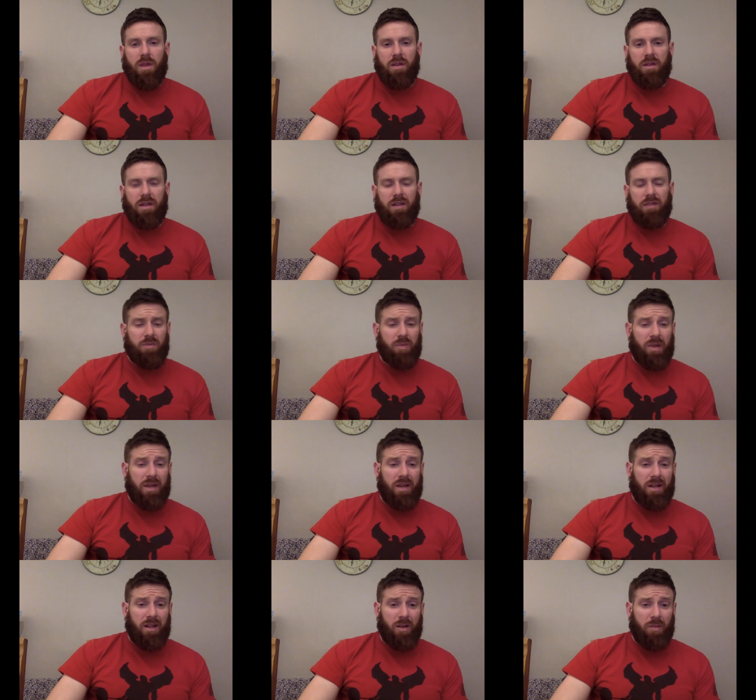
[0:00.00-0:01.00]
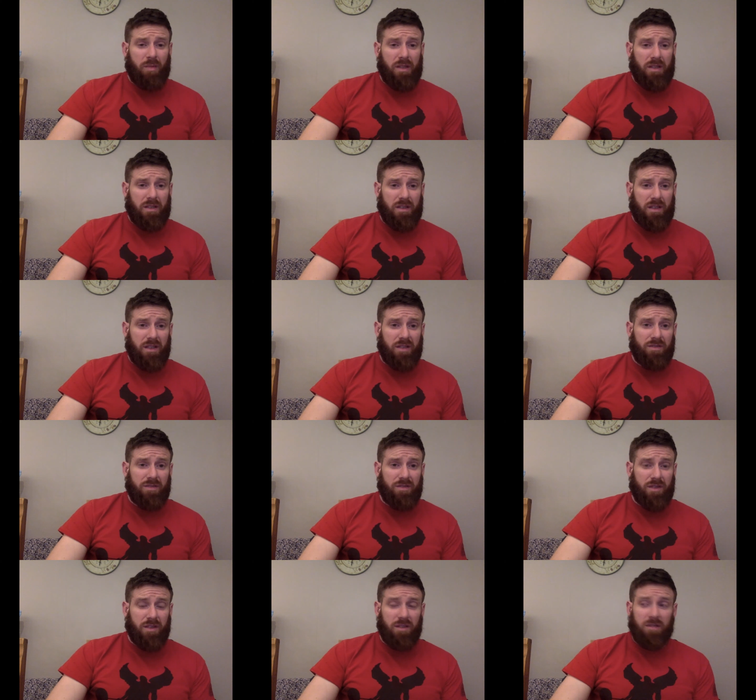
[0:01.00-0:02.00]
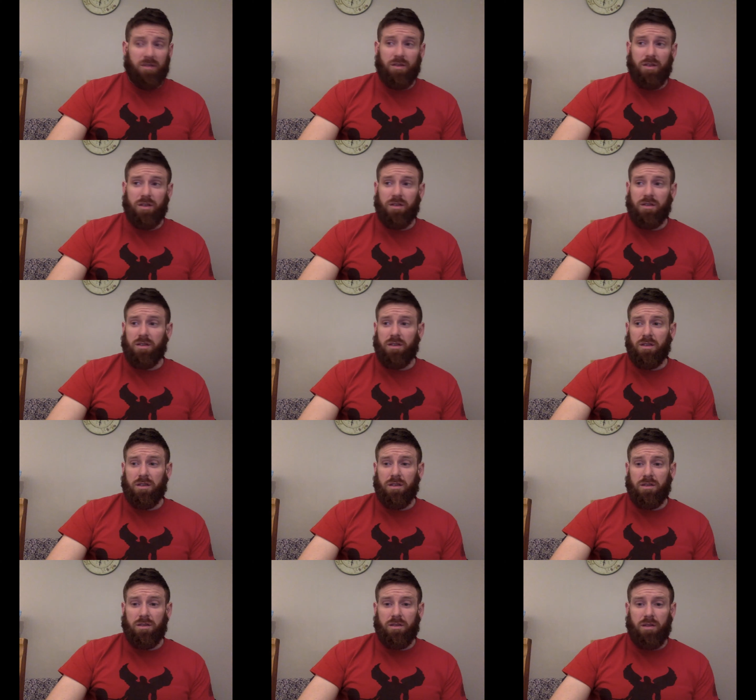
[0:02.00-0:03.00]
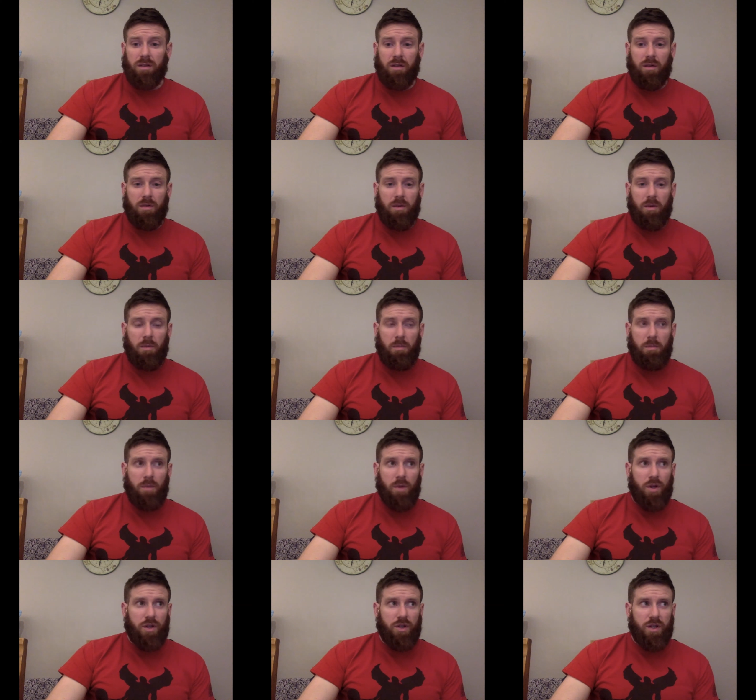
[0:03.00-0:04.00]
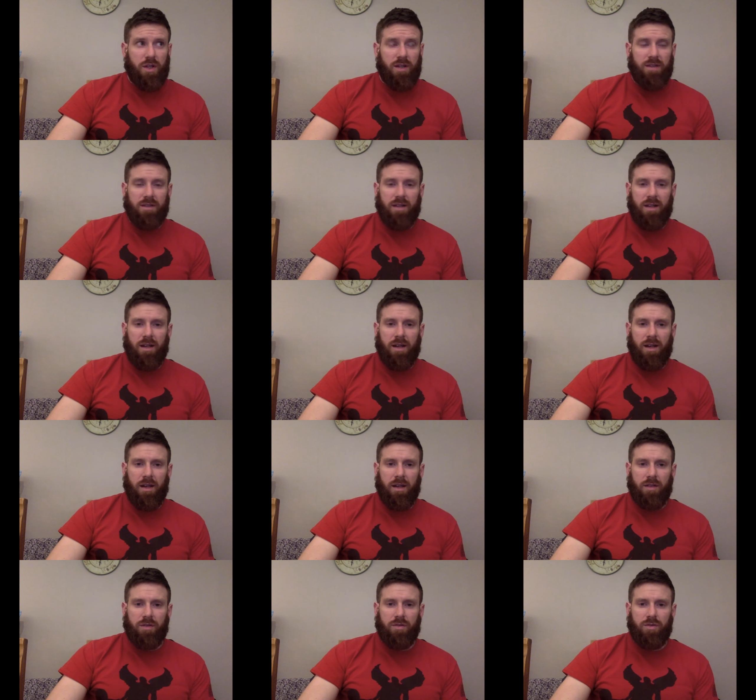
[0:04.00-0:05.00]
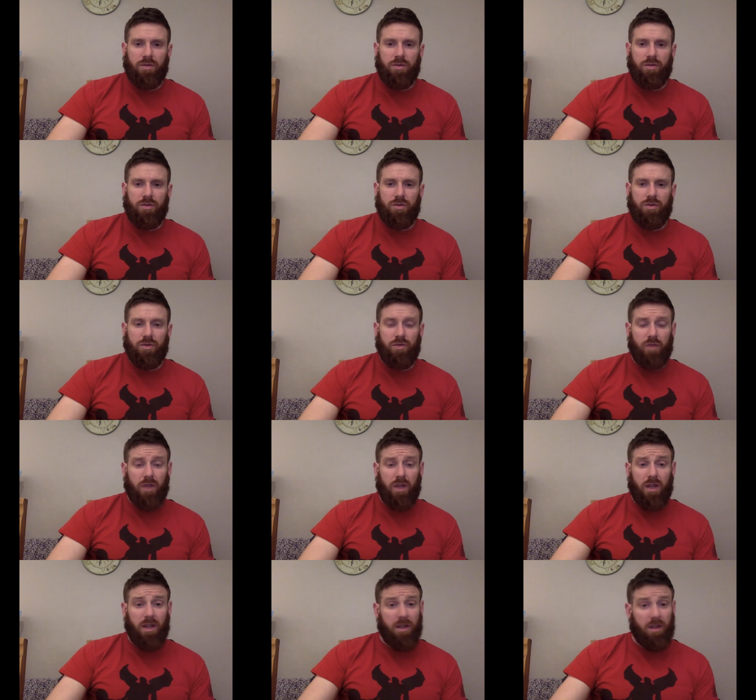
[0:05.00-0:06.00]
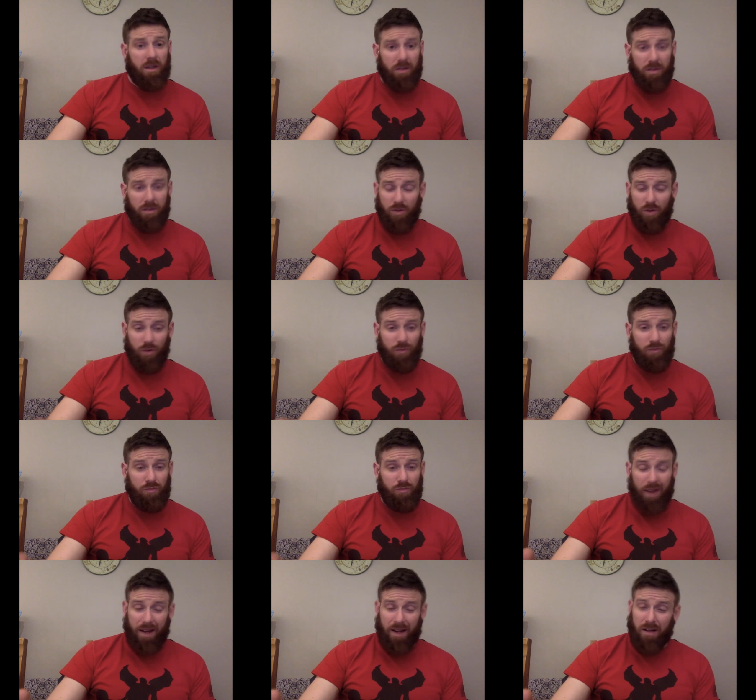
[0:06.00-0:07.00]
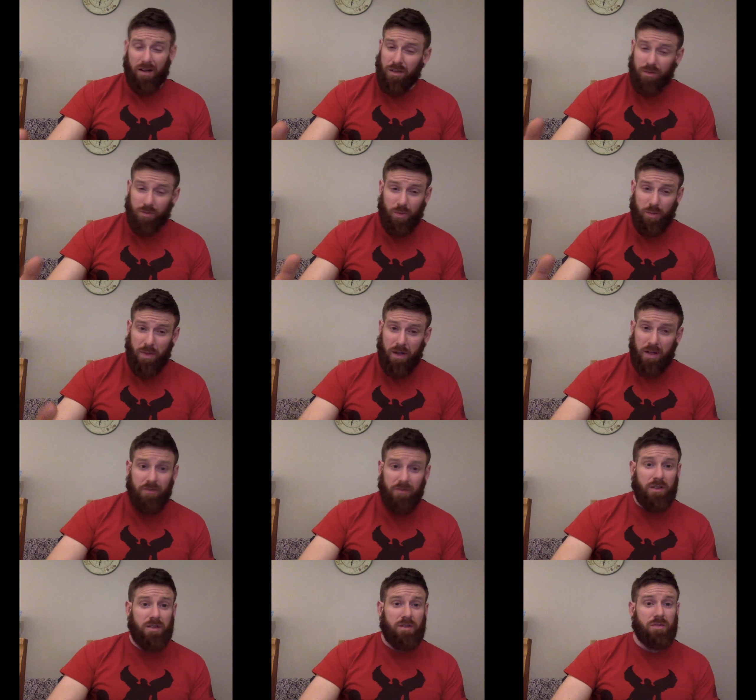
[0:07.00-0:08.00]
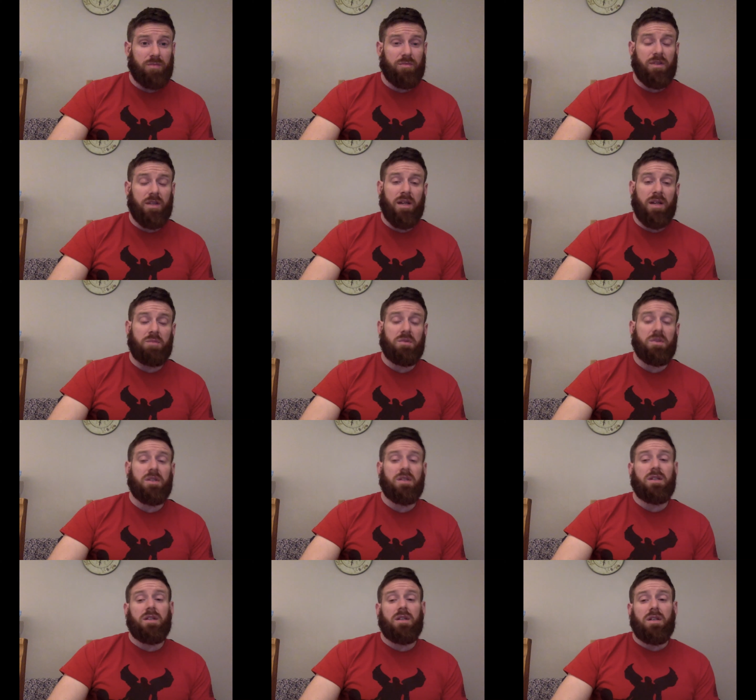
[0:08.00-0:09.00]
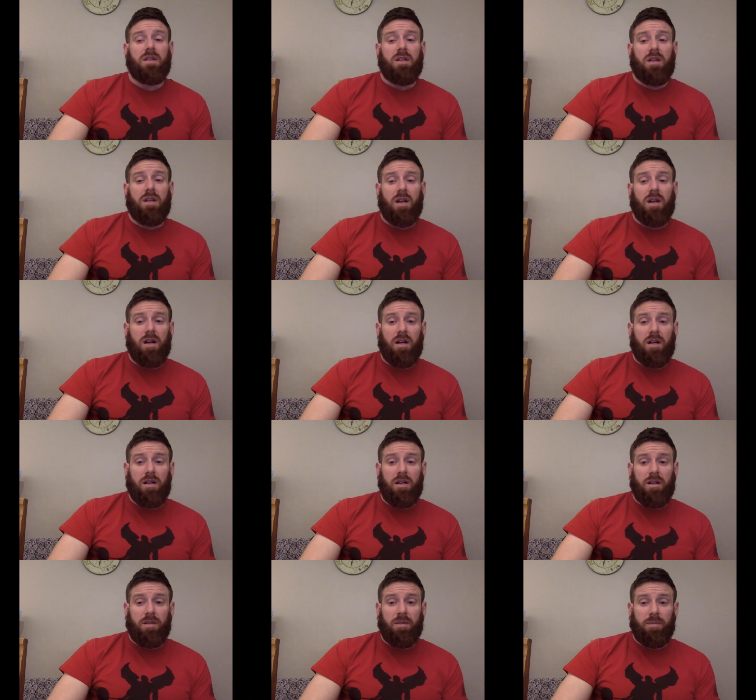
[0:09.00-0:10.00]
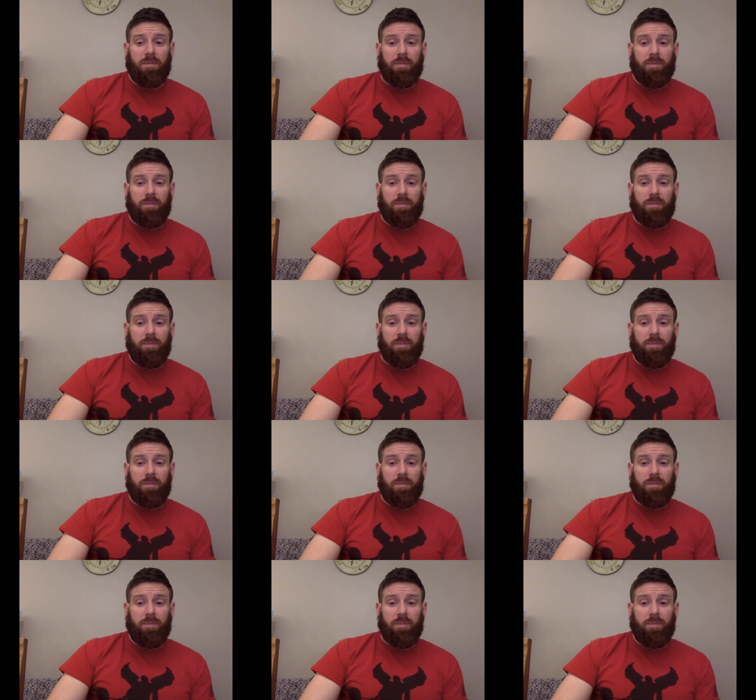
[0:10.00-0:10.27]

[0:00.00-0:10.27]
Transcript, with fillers: did have to play it a little bit safe, you know, because as much as I like to just fucking go reckless with my lifting sometimes. Um,